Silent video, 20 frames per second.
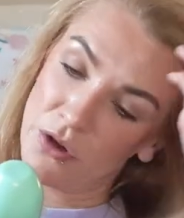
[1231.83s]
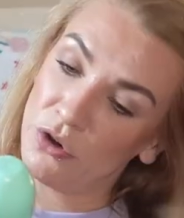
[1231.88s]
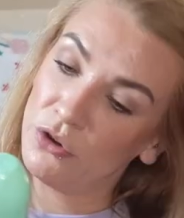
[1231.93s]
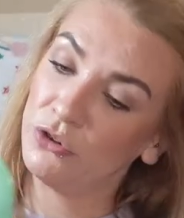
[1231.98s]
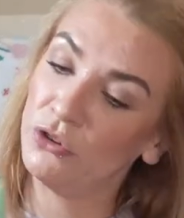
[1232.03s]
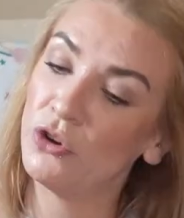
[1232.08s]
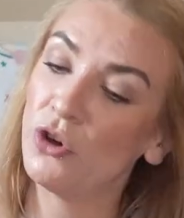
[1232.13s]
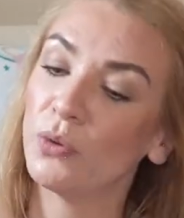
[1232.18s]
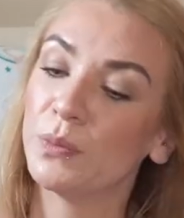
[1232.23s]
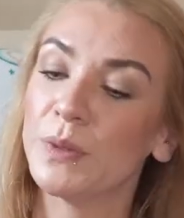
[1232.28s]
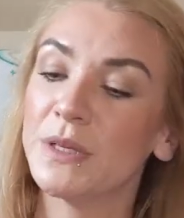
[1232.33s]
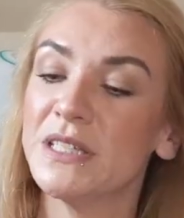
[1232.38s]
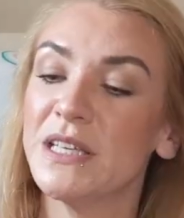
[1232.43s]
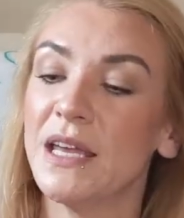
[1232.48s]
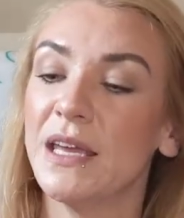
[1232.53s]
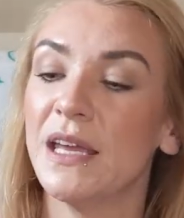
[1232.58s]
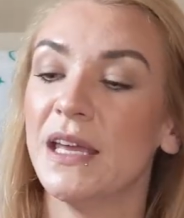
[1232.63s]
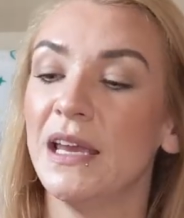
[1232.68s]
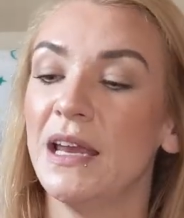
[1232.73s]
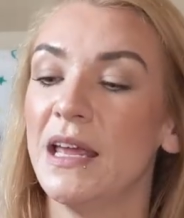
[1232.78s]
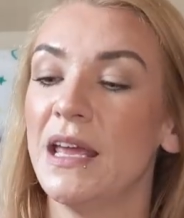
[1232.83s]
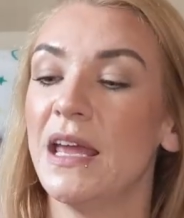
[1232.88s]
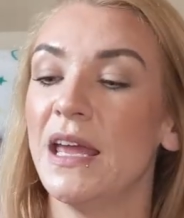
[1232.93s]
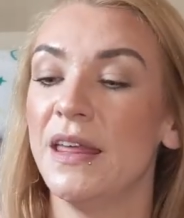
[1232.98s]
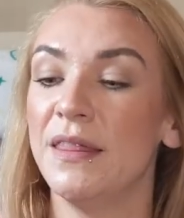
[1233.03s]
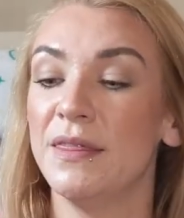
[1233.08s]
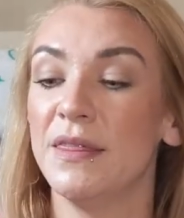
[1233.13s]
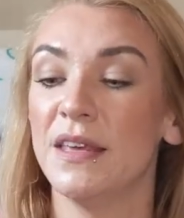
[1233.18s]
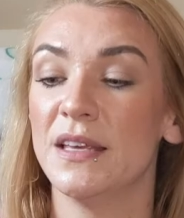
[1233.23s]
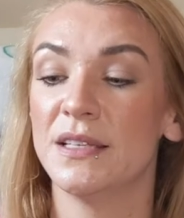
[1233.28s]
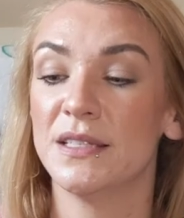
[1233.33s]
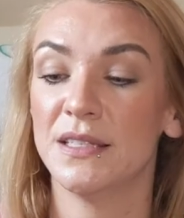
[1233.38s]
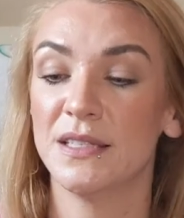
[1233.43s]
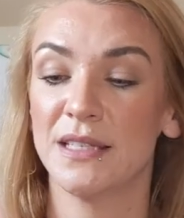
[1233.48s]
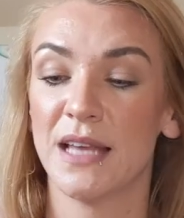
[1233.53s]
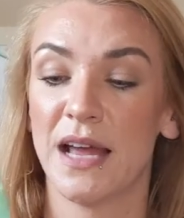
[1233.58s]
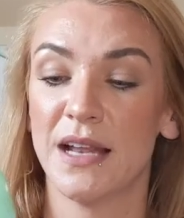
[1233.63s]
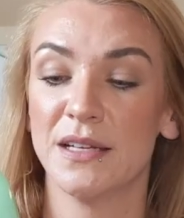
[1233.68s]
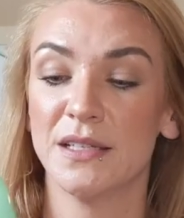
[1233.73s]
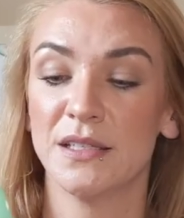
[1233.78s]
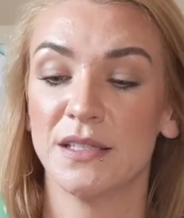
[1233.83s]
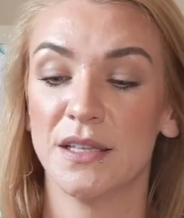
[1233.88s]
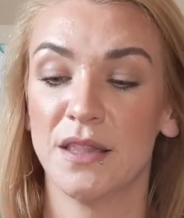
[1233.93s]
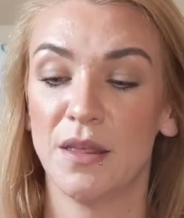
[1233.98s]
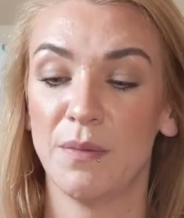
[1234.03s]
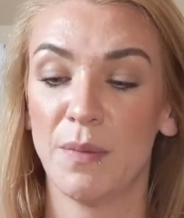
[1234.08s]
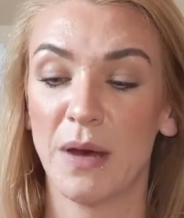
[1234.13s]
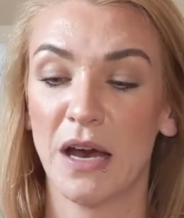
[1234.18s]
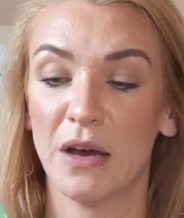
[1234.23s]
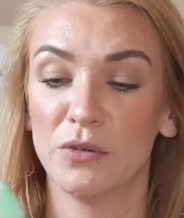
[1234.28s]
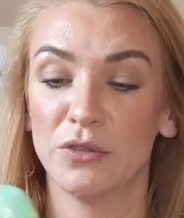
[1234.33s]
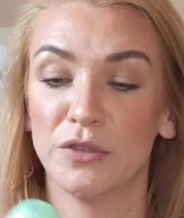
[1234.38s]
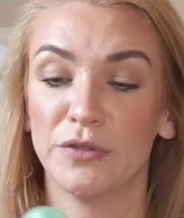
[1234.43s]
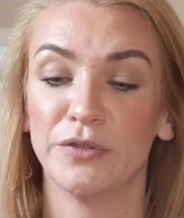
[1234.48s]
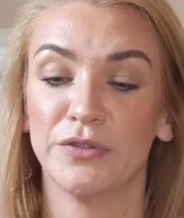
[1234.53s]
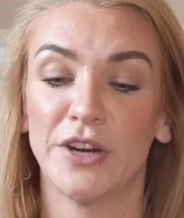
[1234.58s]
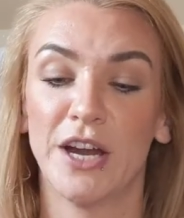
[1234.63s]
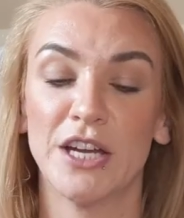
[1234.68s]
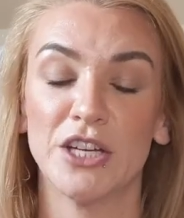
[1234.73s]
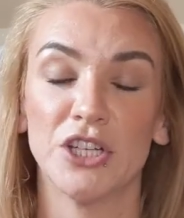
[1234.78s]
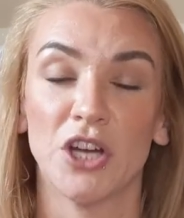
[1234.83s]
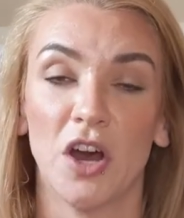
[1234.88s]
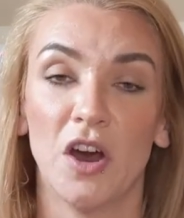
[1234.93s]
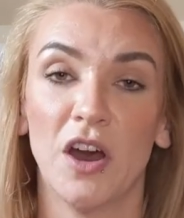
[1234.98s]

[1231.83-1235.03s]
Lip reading: Not particularly in this scent, the Powder Fresh.